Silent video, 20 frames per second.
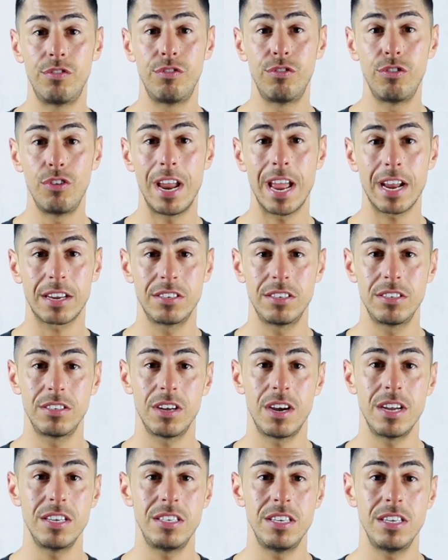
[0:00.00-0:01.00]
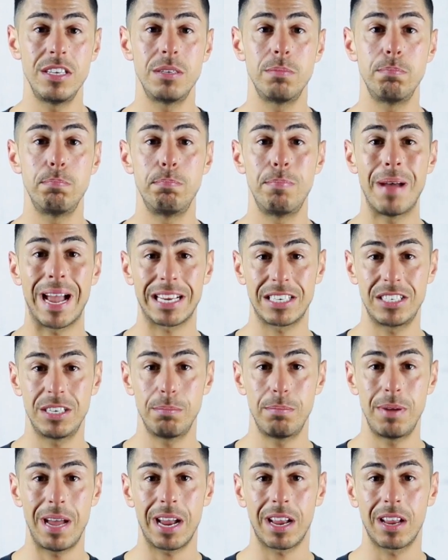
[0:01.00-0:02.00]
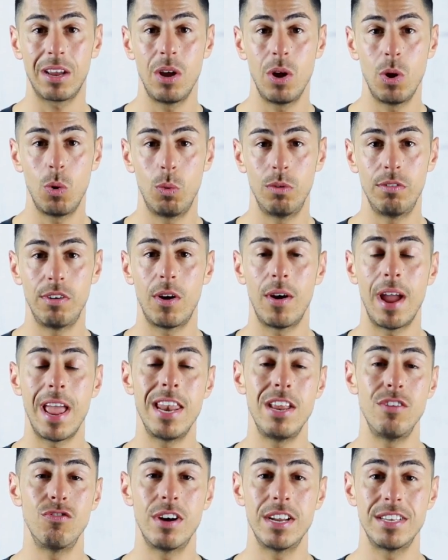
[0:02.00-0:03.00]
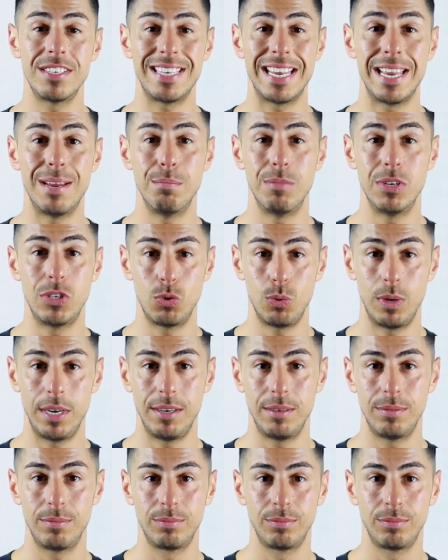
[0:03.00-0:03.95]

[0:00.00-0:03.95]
3 exercises back to back without any rest in between.